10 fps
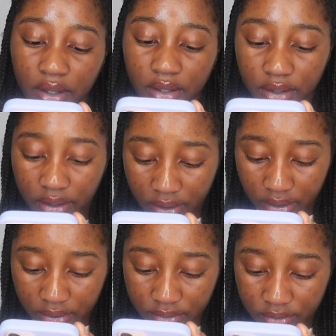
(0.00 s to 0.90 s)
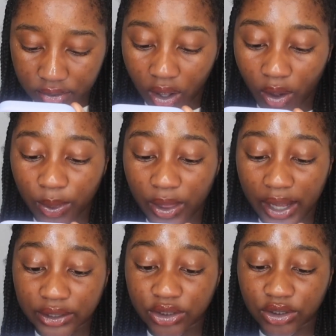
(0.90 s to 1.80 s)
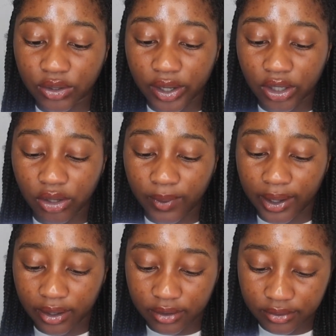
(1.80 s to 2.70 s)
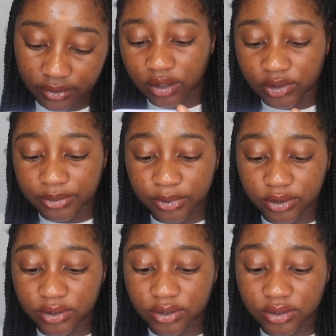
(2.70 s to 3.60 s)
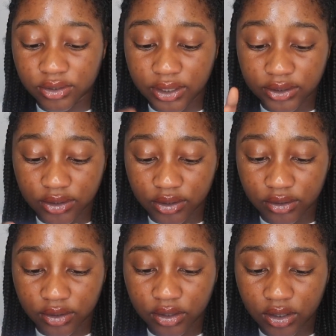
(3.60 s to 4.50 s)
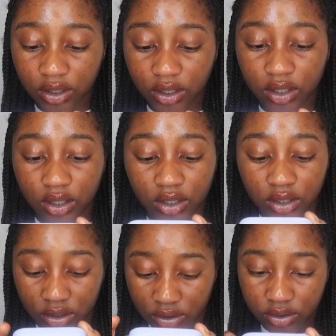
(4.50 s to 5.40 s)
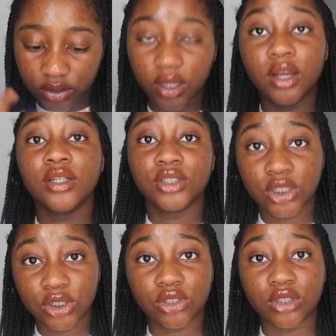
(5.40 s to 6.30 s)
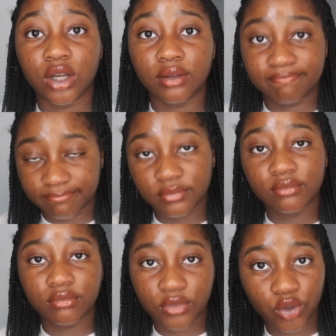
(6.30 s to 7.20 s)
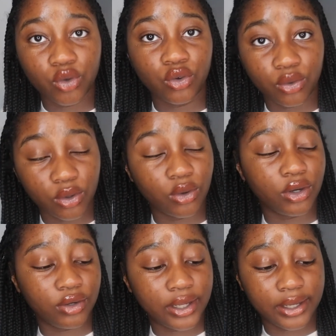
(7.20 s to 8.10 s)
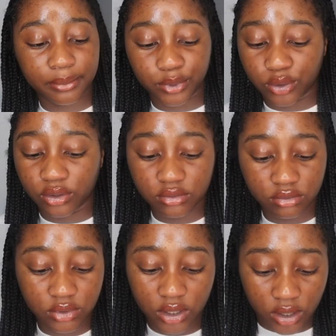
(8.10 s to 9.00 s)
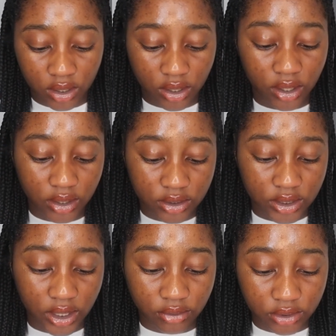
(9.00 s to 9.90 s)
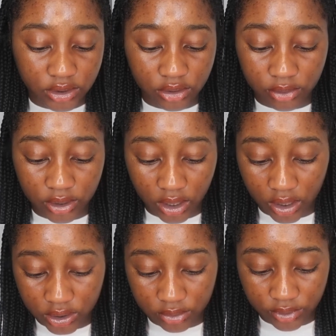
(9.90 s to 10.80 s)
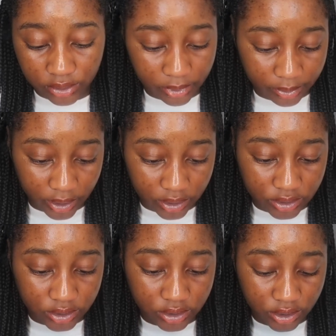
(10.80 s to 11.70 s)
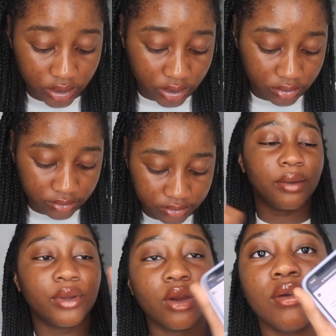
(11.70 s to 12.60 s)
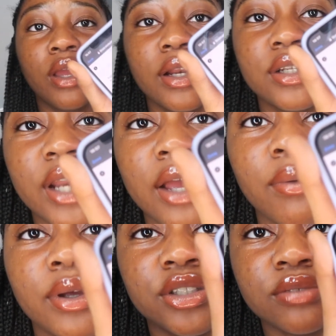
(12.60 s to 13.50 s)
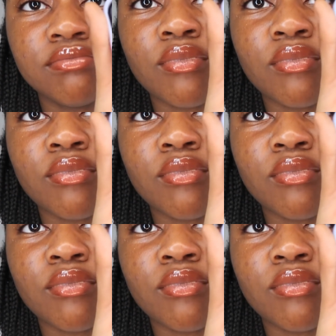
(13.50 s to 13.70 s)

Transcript: name. I hope they actually do AQA language, because listen, English literature, you can do good on that, but English language is the one that you need to really be paying attention in it. There we go, English language,